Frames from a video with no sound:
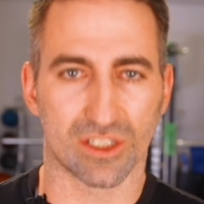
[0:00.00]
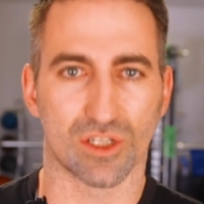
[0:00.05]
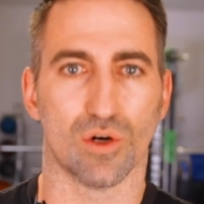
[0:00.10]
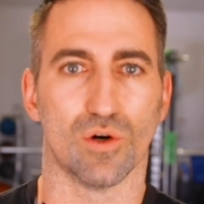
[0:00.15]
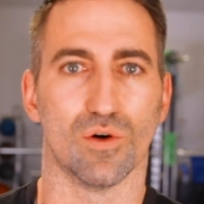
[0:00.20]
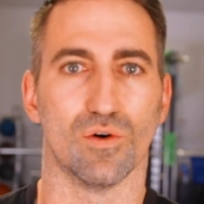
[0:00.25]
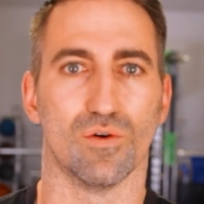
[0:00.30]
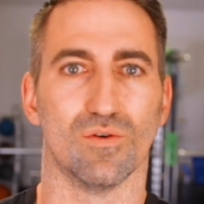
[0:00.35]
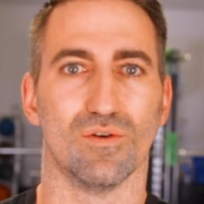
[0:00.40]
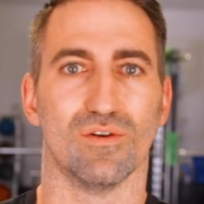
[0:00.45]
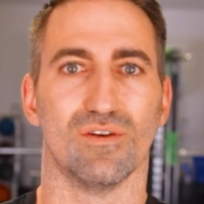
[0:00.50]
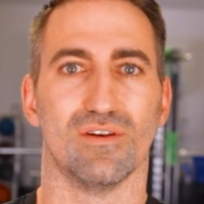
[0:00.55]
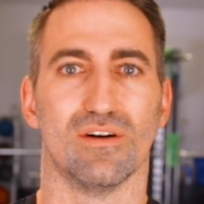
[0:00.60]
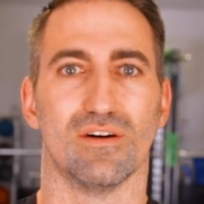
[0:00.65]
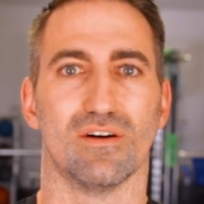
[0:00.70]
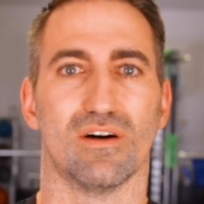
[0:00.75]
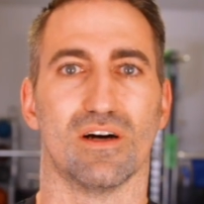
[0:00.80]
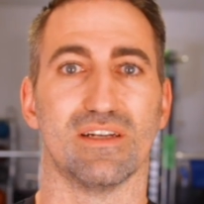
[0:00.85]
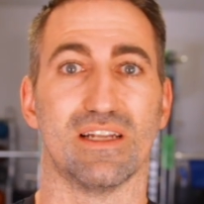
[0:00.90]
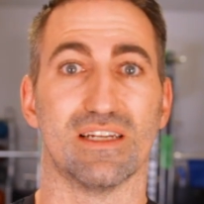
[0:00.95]
so
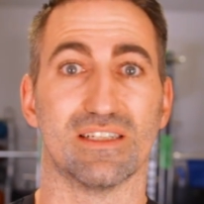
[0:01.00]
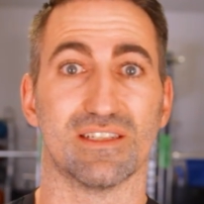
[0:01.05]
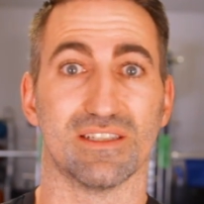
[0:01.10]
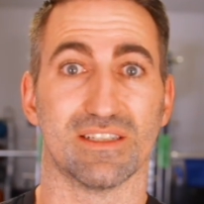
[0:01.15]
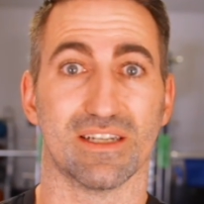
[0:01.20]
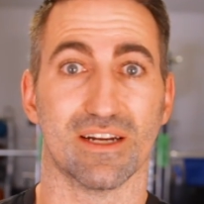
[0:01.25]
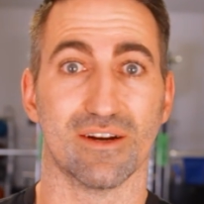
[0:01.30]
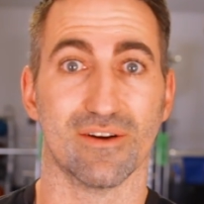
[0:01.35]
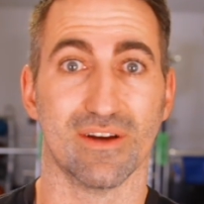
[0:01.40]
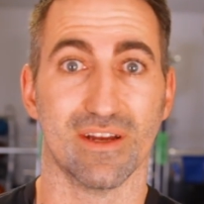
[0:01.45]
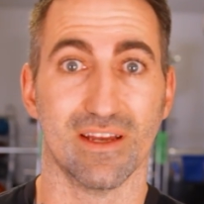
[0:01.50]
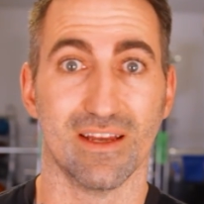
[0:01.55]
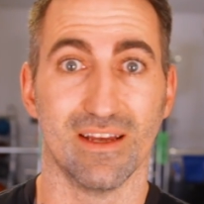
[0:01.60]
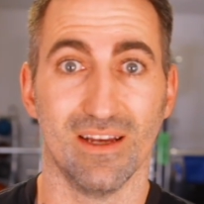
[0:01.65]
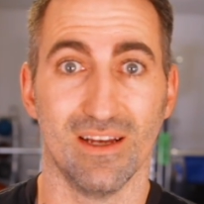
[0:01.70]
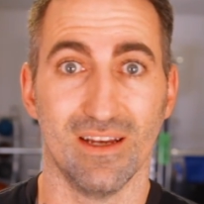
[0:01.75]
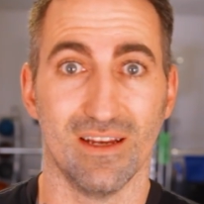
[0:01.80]
unnecessary